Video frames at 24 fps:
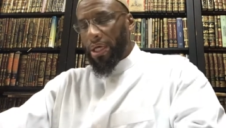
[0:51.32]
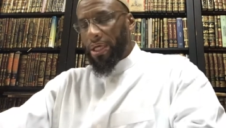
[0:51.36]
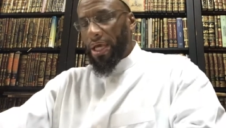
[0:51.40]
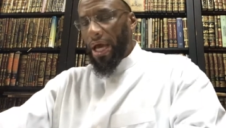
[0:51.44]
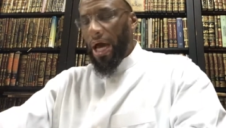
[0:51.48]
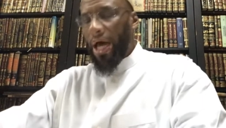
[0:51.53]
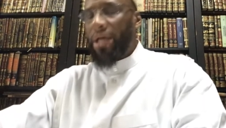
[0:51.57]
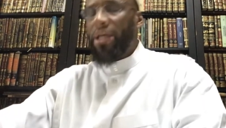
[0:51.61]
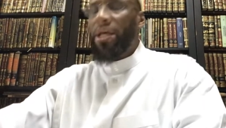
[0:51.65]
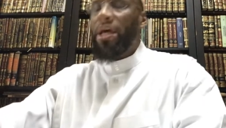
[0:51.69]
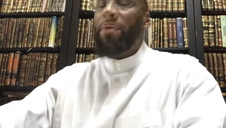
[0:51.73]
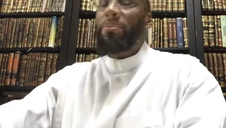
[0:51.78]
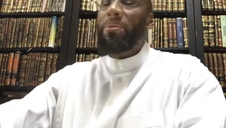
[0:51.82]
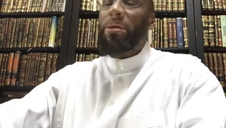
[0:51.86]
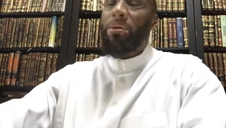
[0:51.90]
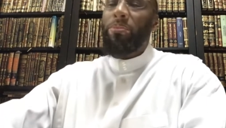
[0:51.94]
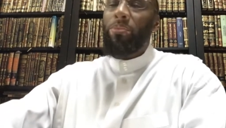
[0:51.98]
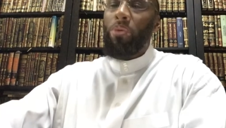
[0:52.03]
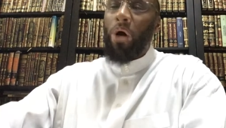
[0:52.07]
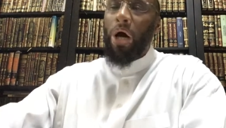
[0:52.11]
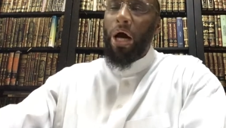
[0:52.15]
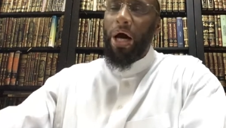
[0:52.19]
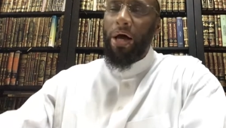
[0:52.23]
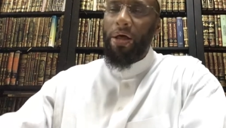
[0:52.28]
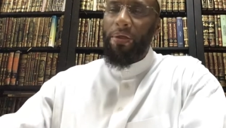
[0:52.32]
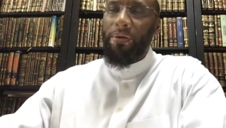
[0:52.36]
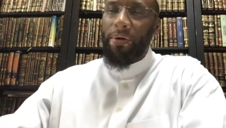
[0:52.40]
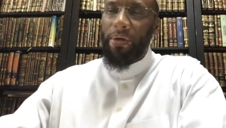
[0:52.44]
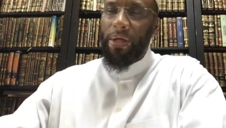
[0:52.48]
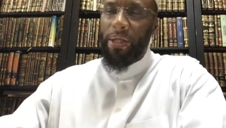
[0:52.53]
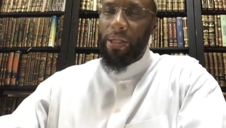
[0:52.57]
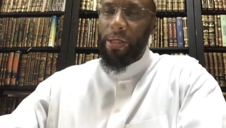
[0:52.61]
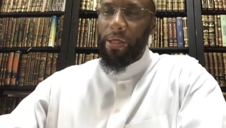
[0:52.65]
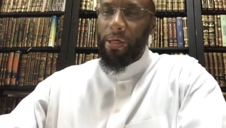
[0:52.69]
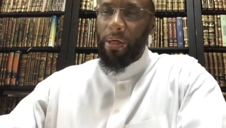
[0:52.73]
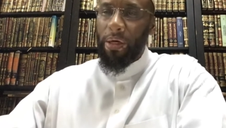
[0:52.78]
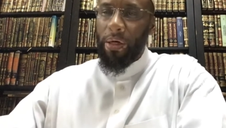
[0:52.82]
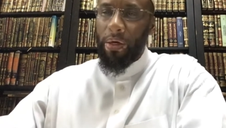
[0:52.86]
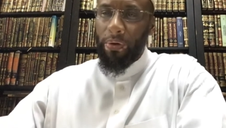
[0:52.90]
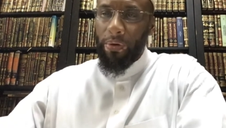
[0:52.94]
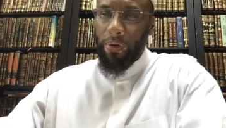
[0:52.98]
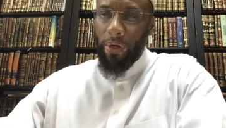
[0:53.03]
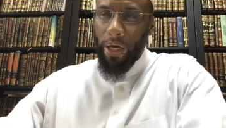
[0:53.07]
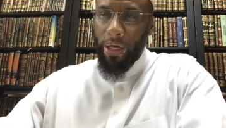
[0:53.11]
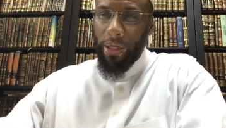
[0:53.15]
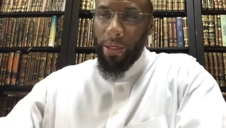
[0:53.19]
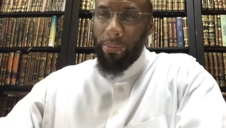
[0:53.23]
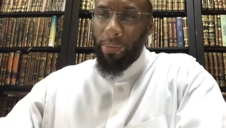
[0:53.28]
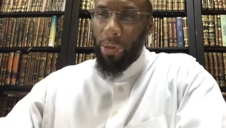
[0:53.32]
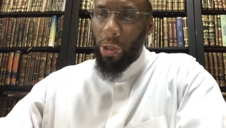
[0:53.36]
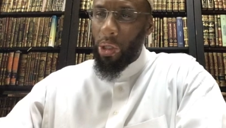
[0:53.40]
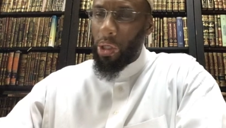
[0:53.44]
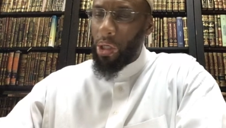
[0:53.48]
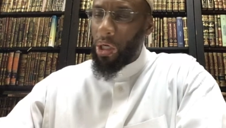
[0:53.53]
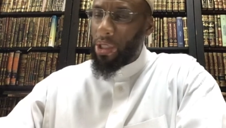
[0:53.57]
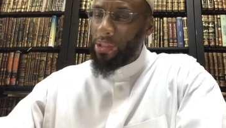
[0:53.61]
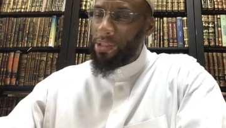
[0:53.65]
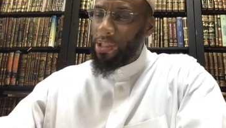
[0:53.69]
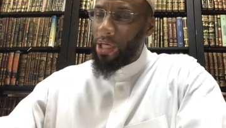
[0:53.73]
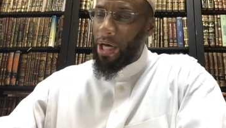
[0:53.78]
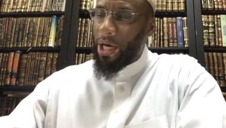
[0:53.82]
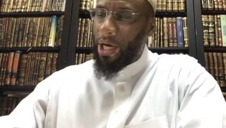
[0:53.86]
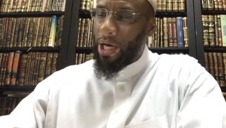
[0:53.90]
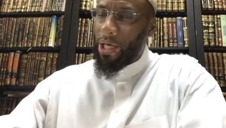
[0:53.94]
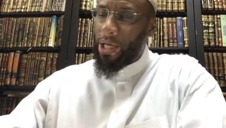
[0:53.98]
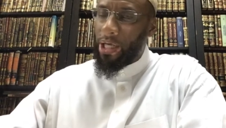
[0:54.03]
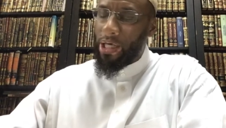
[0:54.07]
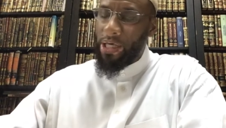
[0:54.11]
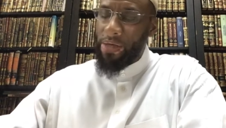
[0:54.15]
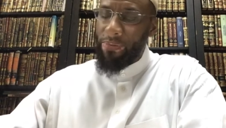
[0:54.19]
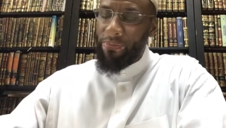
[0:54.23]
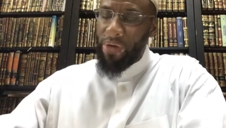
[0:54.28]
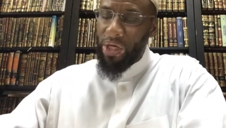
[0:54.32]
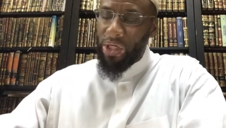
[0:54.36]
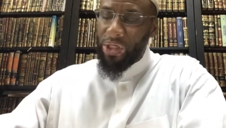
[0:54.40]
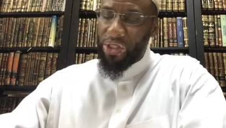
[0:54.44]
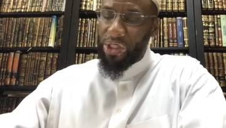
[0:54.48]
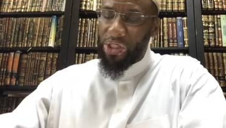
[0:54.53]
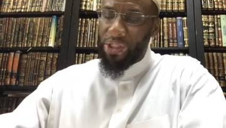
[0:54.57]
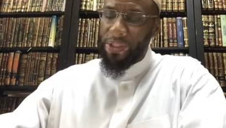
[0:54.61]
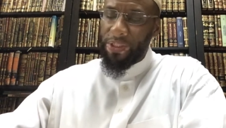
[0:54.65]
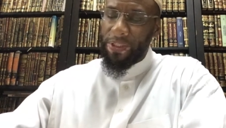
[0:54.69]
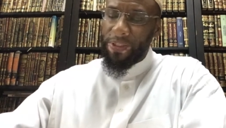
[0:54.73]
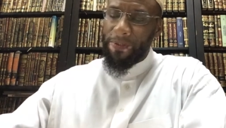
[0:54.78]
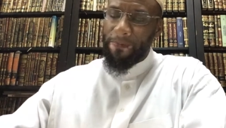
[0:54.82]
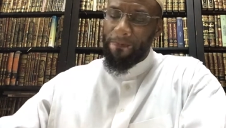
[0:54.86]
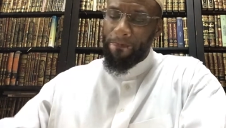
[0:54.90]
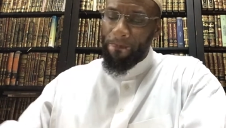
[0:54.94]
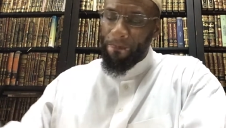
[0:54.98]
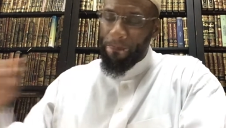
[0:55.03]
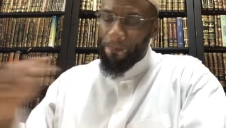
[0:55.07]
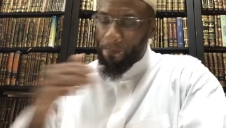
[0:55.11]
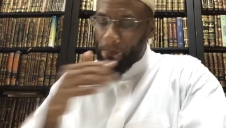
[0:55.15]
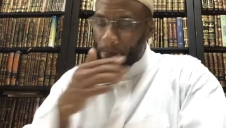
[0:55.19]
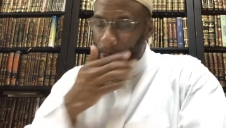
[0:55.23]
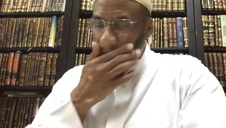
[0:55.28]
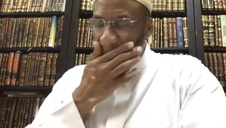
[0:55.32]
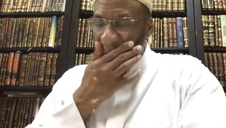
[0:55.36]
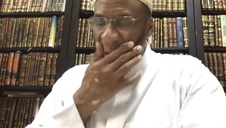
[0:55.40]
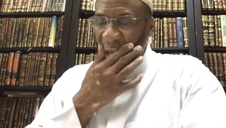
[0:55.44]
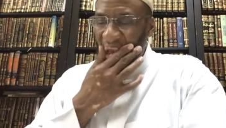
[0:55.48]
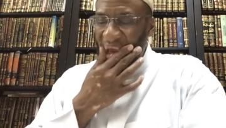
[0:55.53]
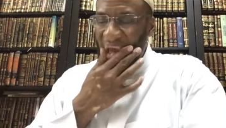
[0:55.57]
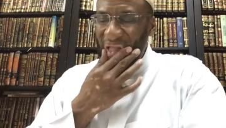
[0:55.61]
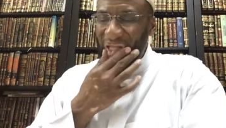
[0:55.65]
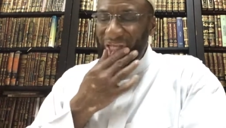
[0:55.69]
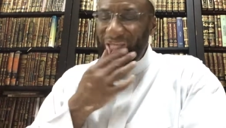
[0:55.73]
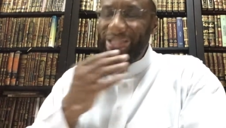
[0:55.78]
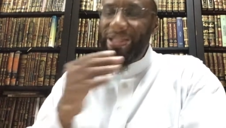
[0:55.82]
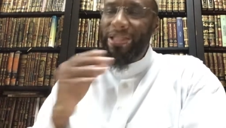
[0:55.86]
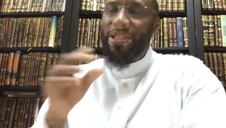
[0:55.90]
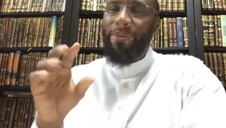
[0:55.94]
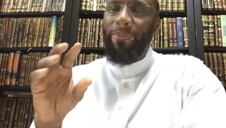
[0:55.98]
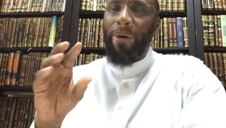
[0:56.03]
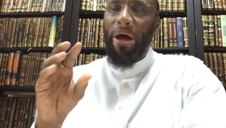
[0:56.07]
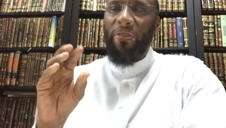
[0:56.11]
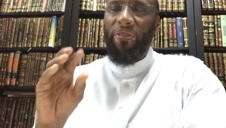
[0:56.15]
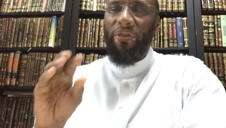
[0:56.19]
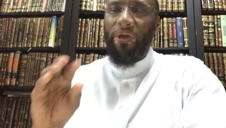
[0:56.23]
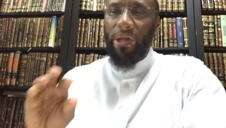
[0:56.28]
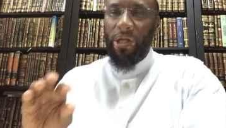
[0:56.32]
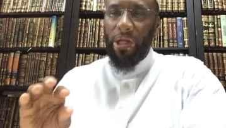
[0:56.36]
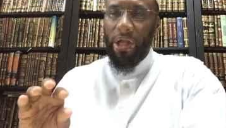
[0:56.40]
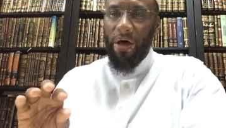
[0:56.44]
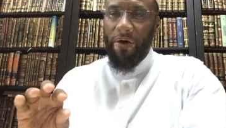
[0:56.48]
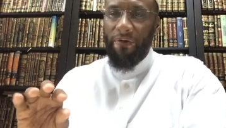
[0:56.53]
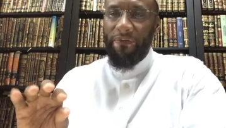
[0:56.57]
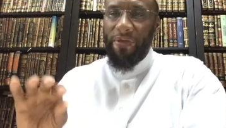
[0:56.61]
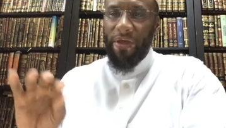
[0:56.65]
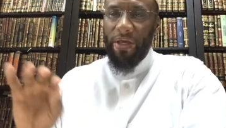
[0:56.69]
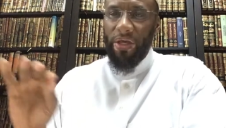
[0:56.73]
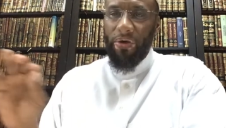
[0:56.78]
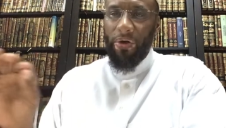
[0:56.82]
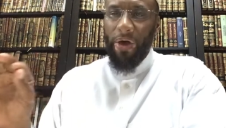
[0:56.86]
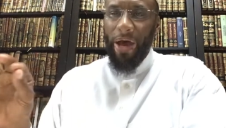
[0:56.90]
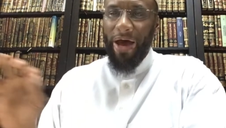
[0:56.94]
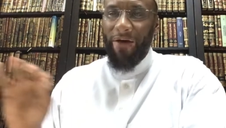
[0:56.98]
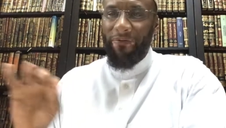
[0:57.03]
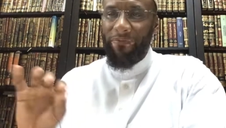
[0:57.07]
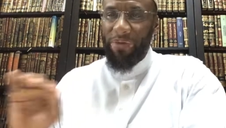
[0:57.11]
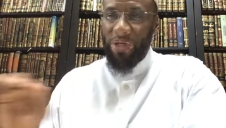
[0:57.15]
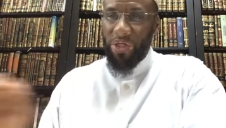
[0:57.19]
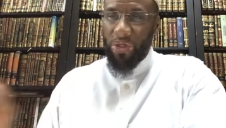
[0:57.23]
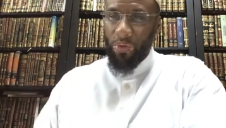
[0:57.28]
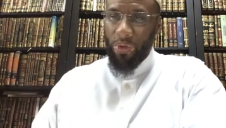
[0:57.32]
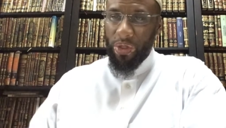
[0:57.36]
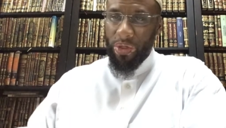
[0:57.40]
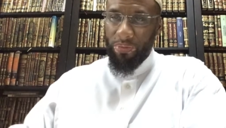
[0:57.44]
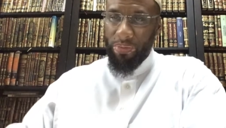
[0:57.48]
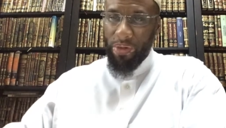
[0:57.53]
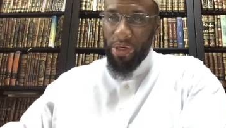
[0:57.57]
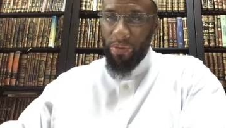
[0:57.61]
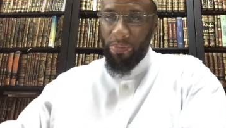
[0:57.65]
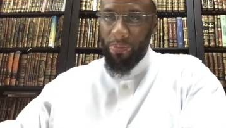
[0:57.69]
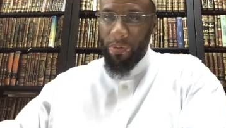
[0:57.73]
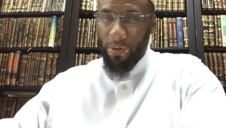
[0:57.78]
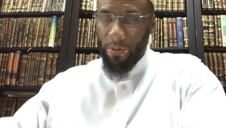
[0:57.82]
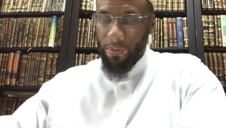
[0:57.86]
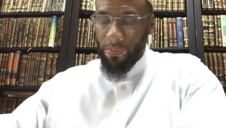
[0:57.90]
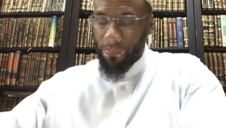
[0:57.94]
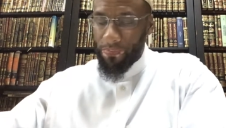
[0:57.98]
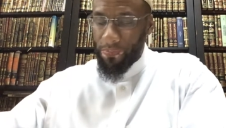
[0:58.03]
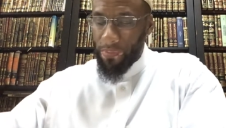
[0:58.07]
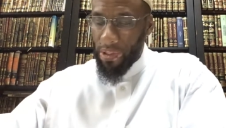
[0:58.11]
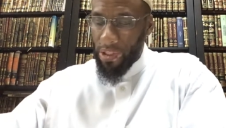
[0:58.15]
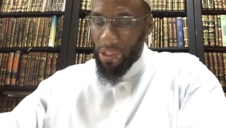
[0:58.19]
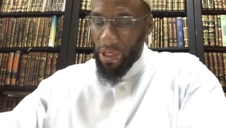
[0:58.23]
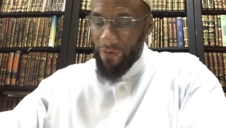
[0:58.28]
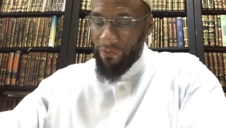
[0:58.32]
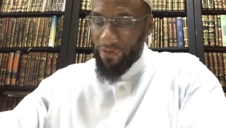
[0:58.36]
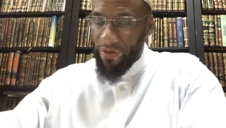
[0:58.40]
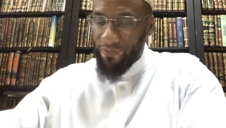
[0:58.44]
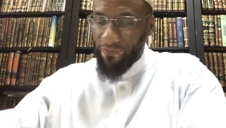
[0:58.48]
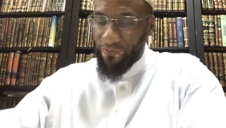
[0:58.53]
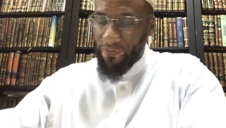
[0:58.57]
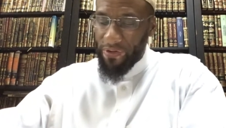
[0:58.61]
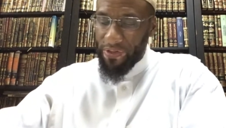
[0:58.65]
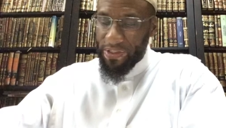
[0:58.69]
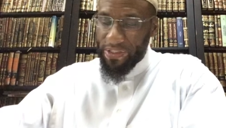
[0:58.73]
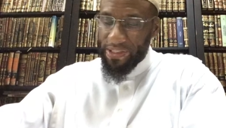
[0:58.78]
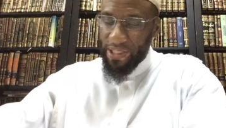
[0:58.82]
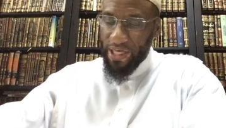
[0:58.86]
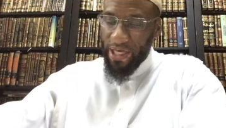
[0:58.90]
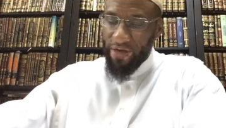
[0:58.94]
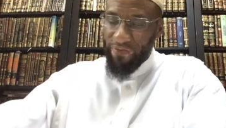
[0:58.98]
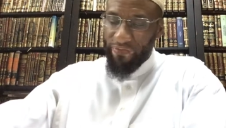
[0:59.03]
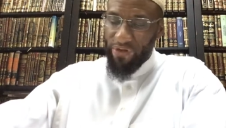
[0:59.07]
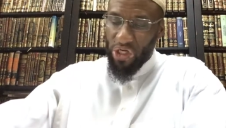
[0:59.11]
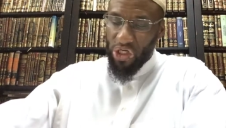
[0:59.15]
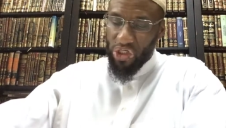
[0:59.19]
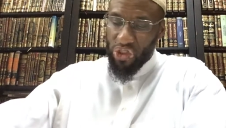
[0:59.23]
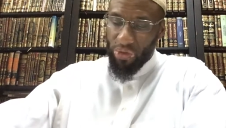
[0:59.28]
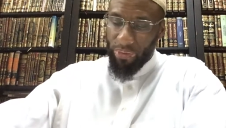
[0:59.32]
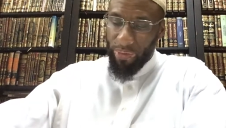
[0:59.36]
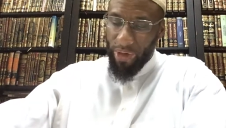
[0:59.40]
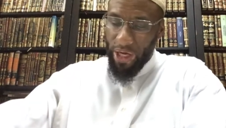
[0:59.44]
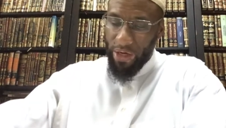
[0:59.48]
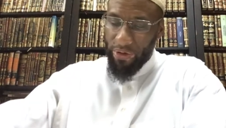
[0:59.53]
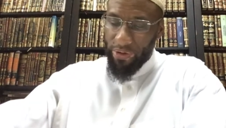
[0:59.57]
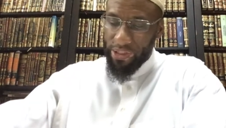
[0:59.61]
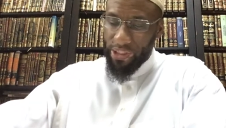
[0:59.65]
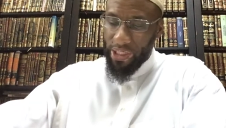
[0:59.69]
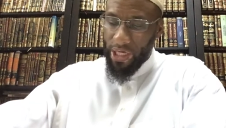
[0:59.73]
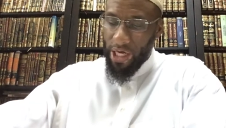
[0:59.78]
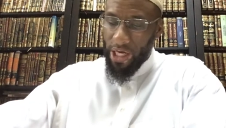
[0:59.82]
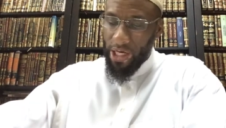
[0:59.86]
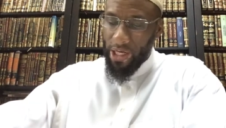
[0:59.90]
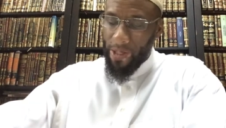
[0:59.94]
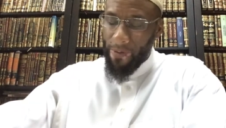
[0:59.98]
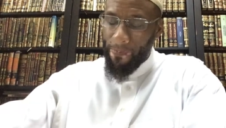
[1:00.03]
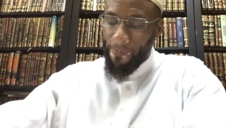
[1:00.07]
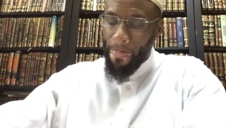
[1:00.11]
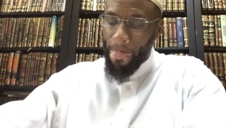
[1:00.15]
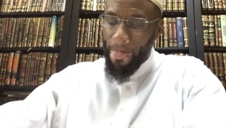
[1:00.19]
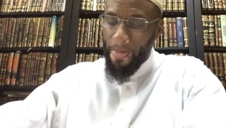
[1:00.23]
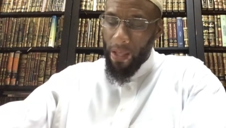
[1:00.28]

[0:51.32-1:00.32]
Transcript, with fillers: Yahya bin Mu'adh uh, rahimahullah ta'ala, he mentions, and this is about the love that you have between people, loving for the sake of Allah subhanahu wa ta'ala.